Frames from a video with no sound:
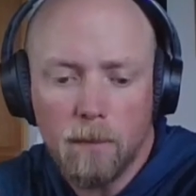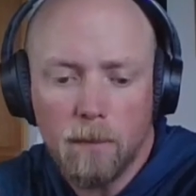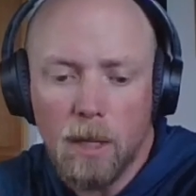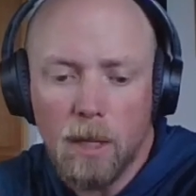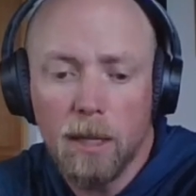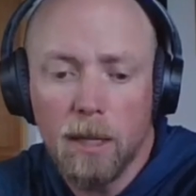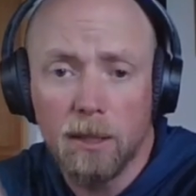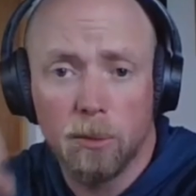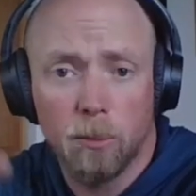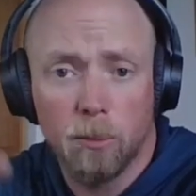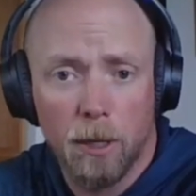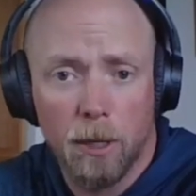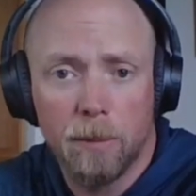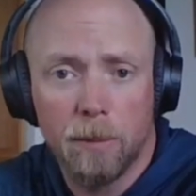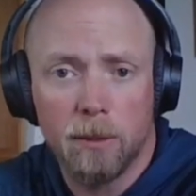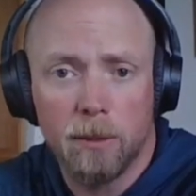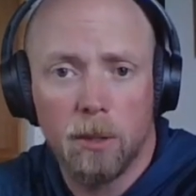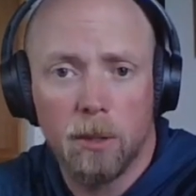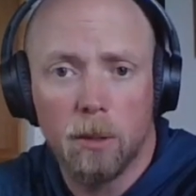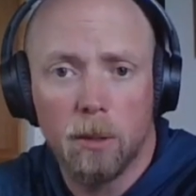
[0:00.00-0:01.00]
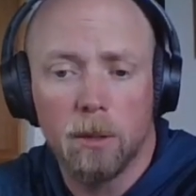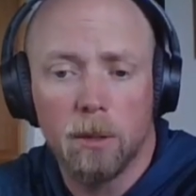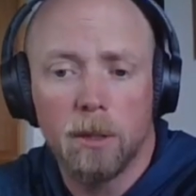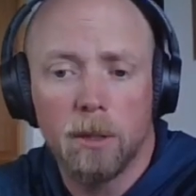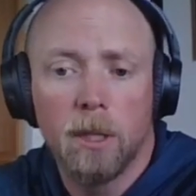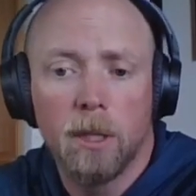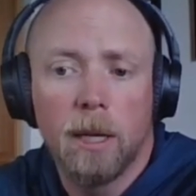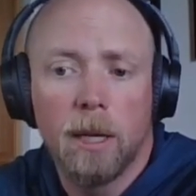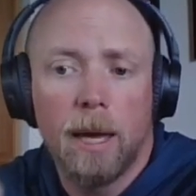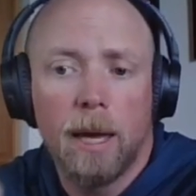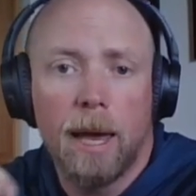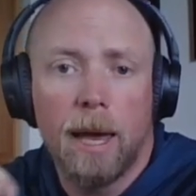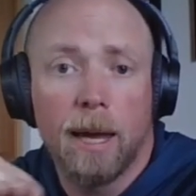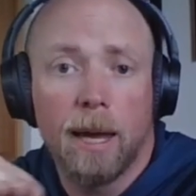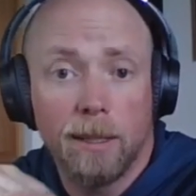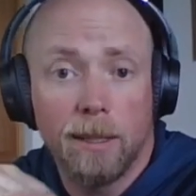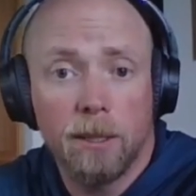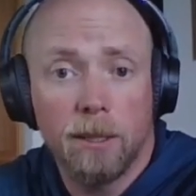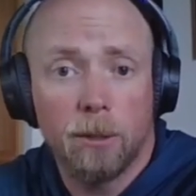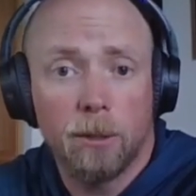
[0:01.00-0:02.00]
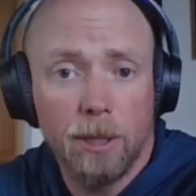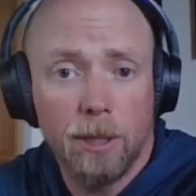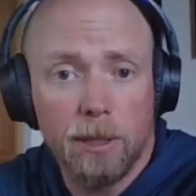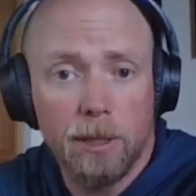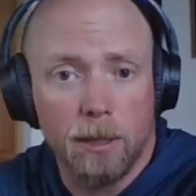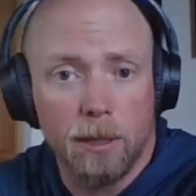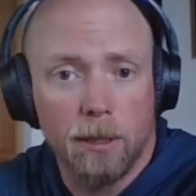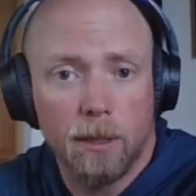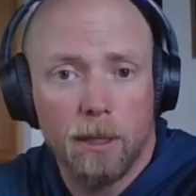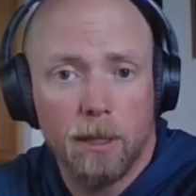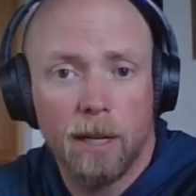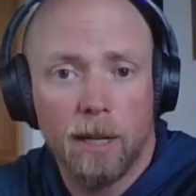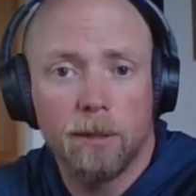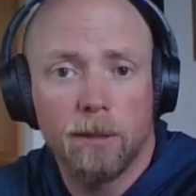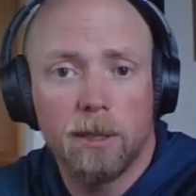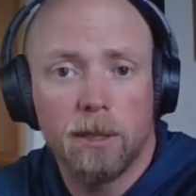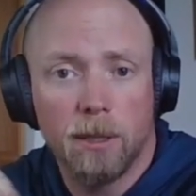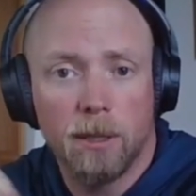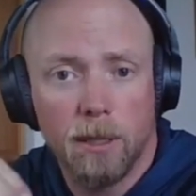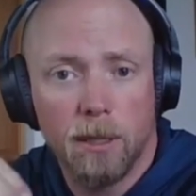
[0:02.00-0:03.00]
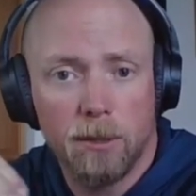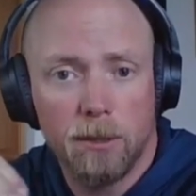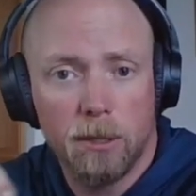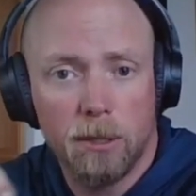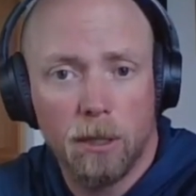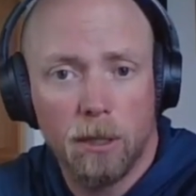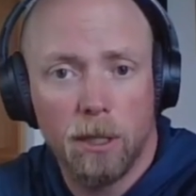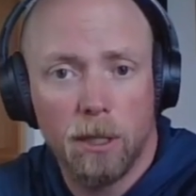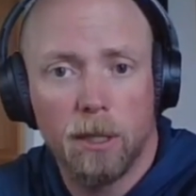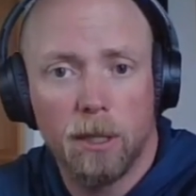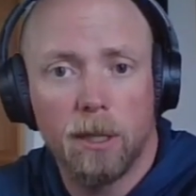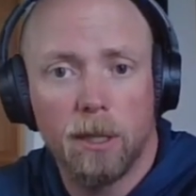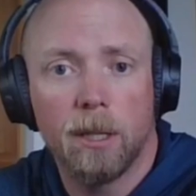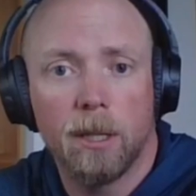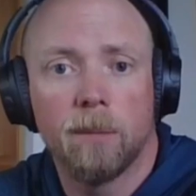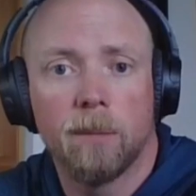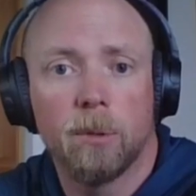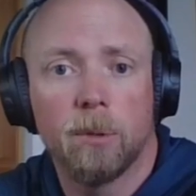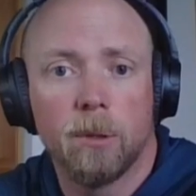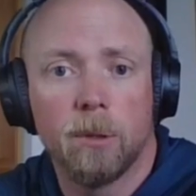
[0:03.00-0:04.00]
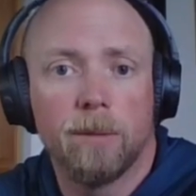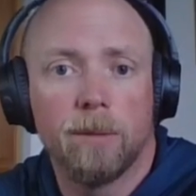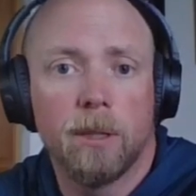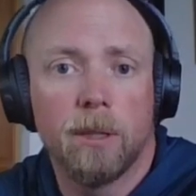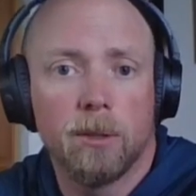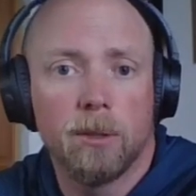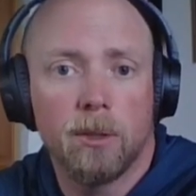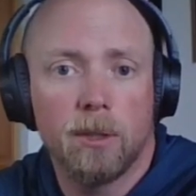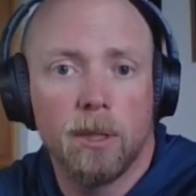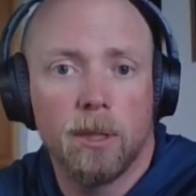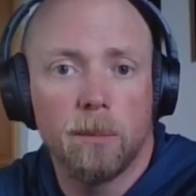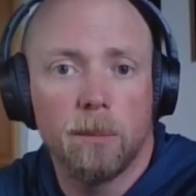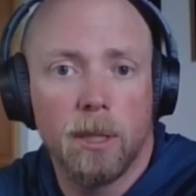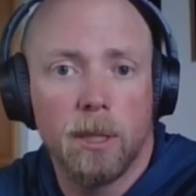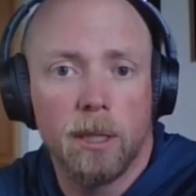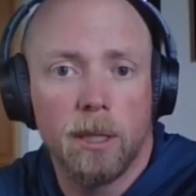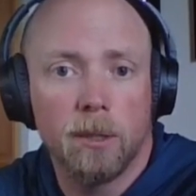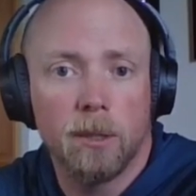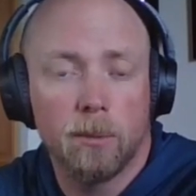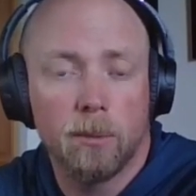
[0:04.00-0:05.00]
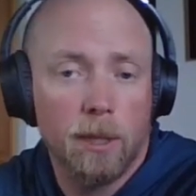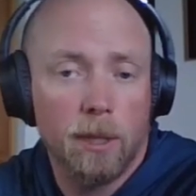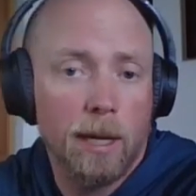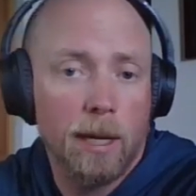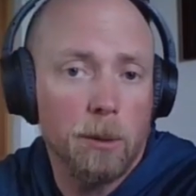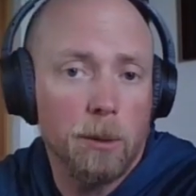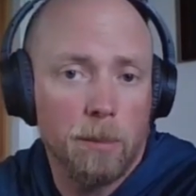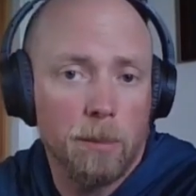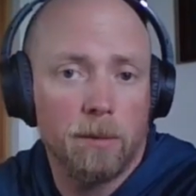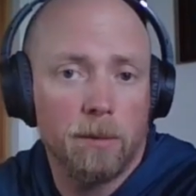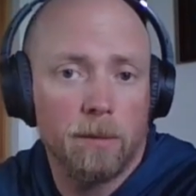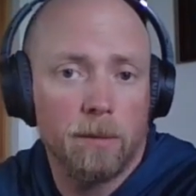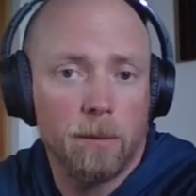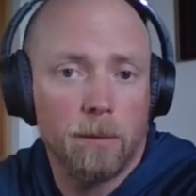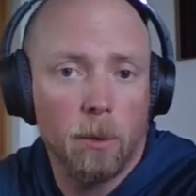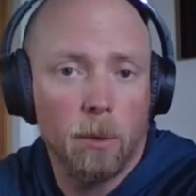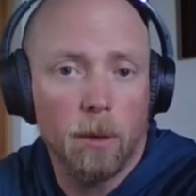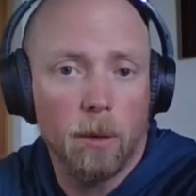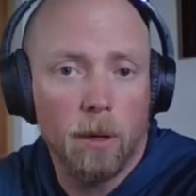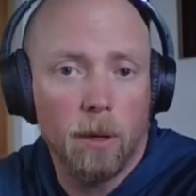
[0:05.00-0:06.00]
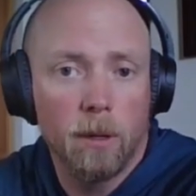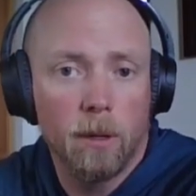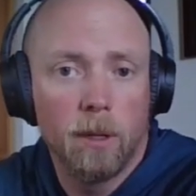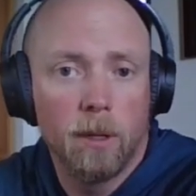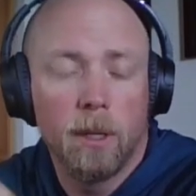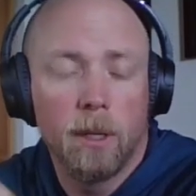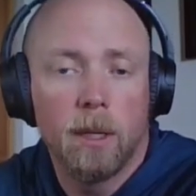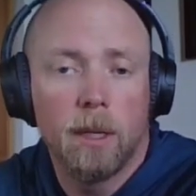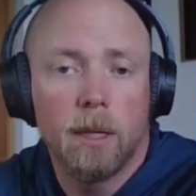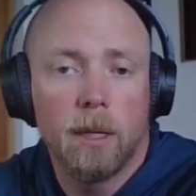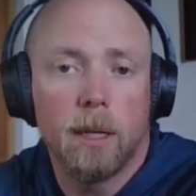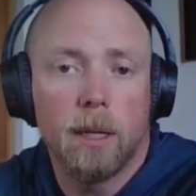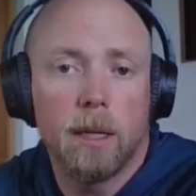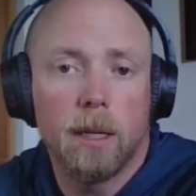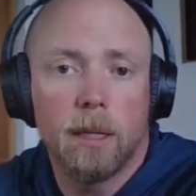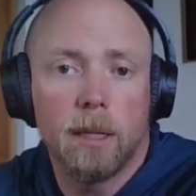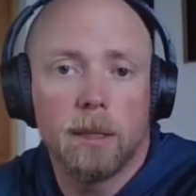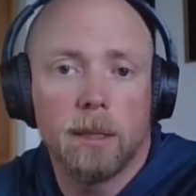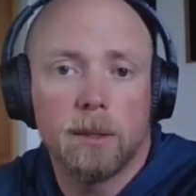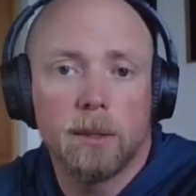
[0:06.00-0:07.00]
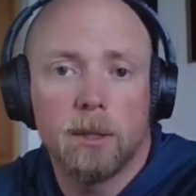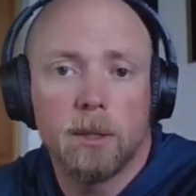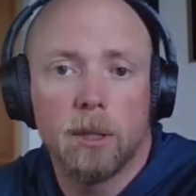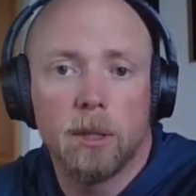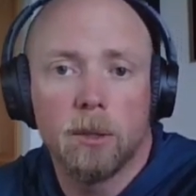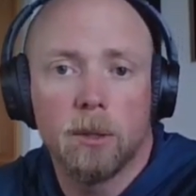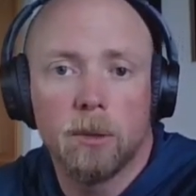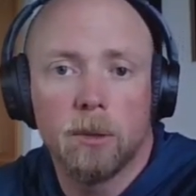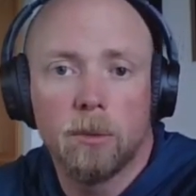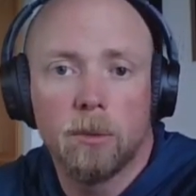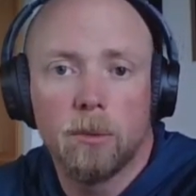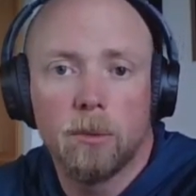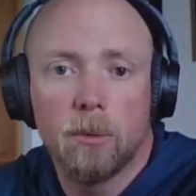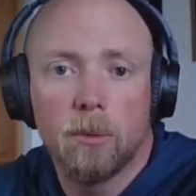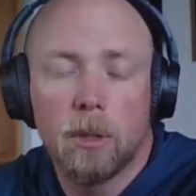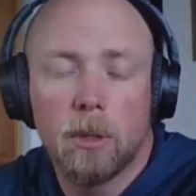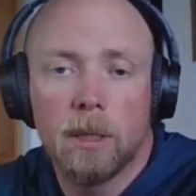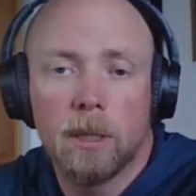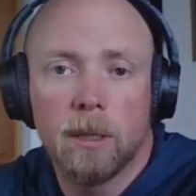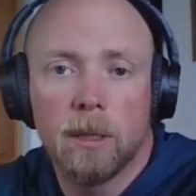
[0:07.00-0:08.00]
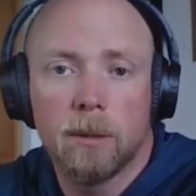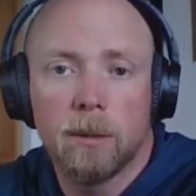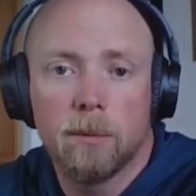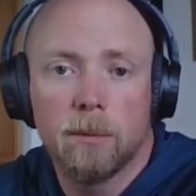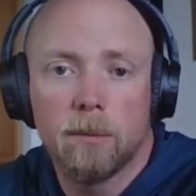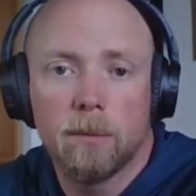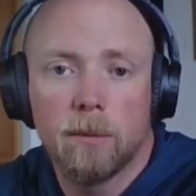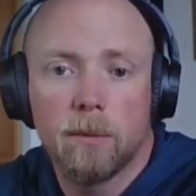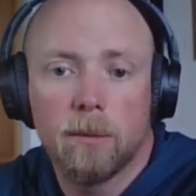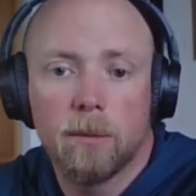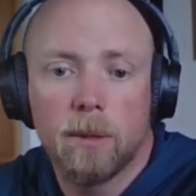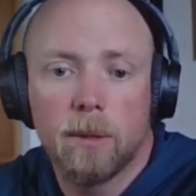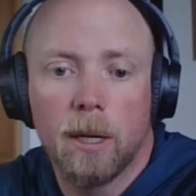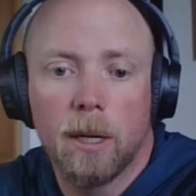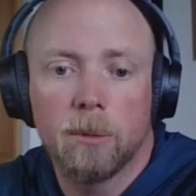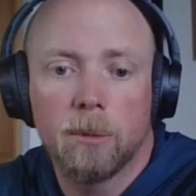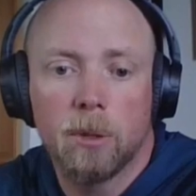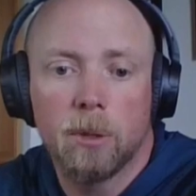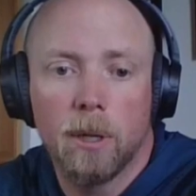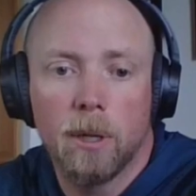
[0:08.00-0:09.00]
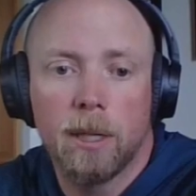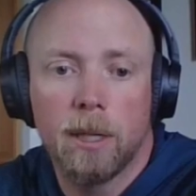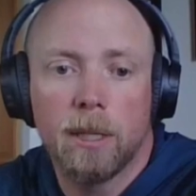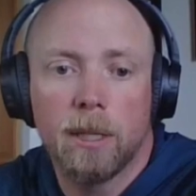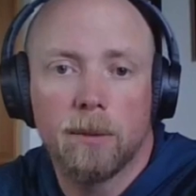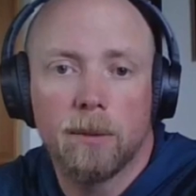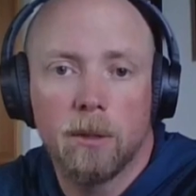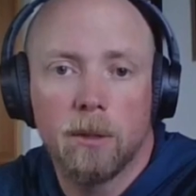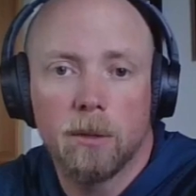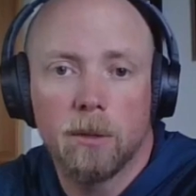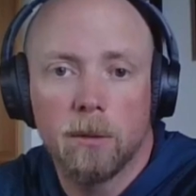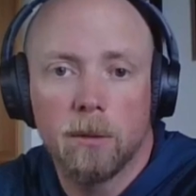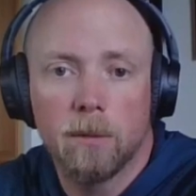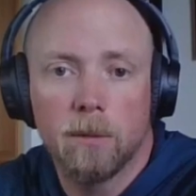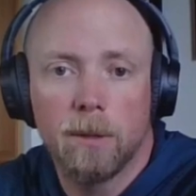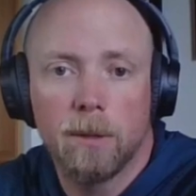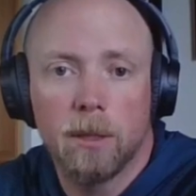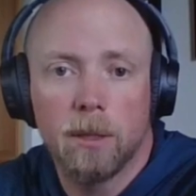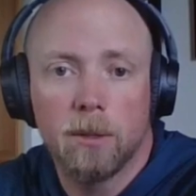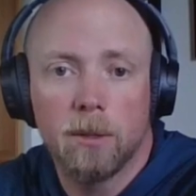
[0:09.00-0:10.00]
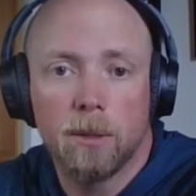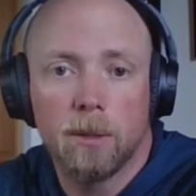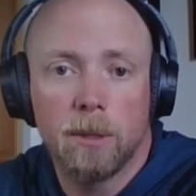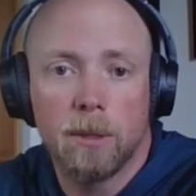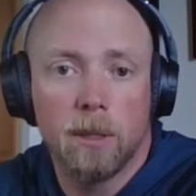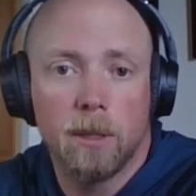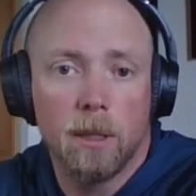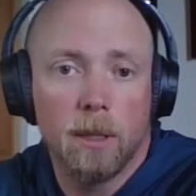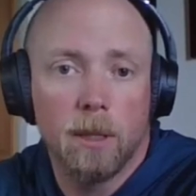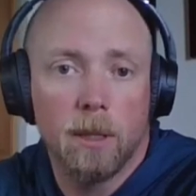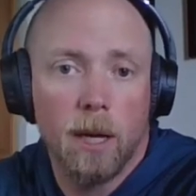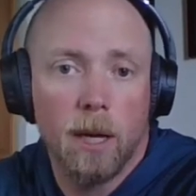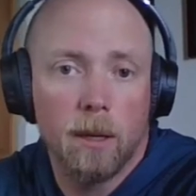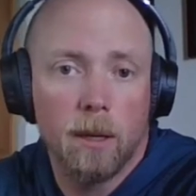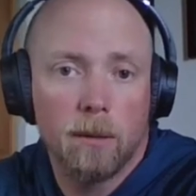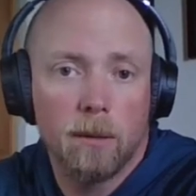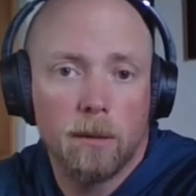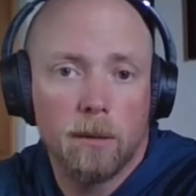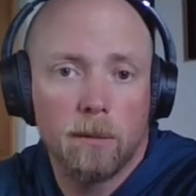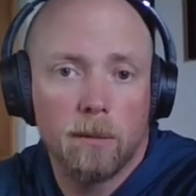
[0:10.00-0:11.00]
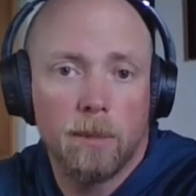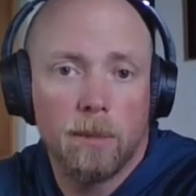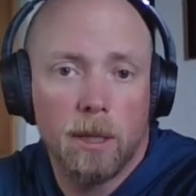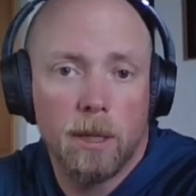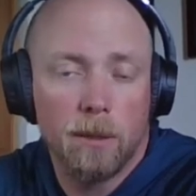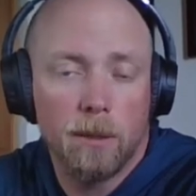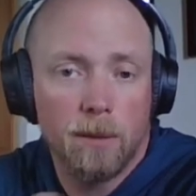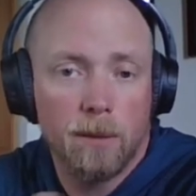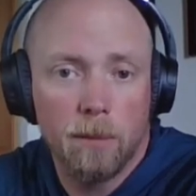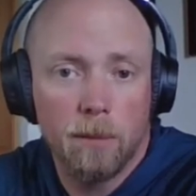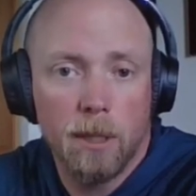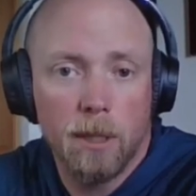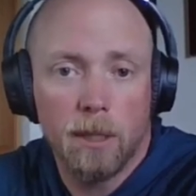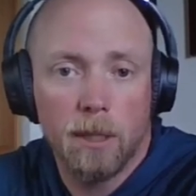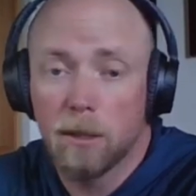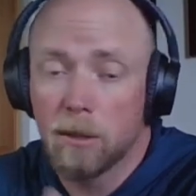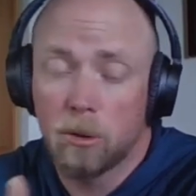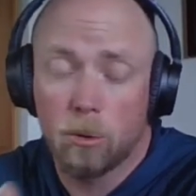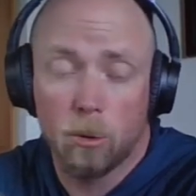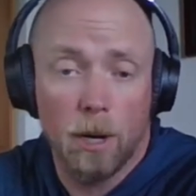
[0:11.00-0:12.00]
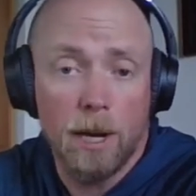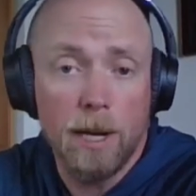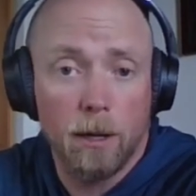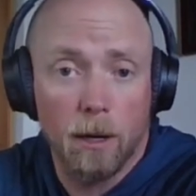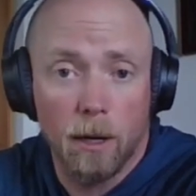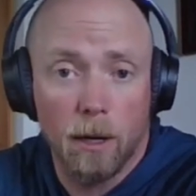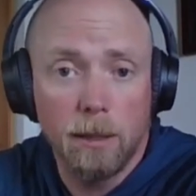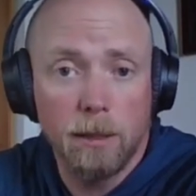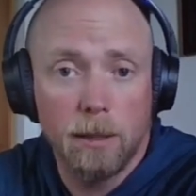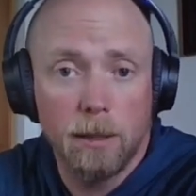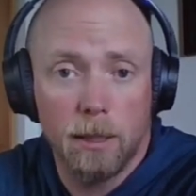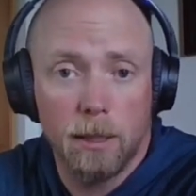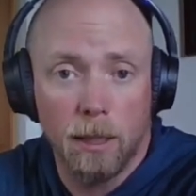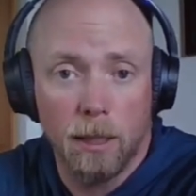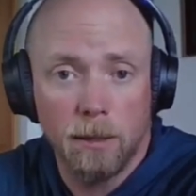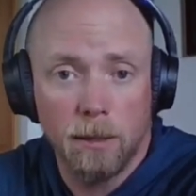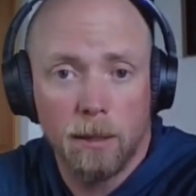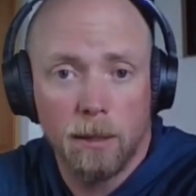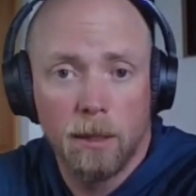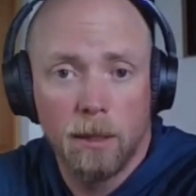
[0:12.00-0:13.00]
That's what I've been told. And it's increasing. Ever since I've started improving those thumbnails, we're now above four. Uh, so uh, I'm trying to get those old videos to be a lot better thumbnail. It's great content.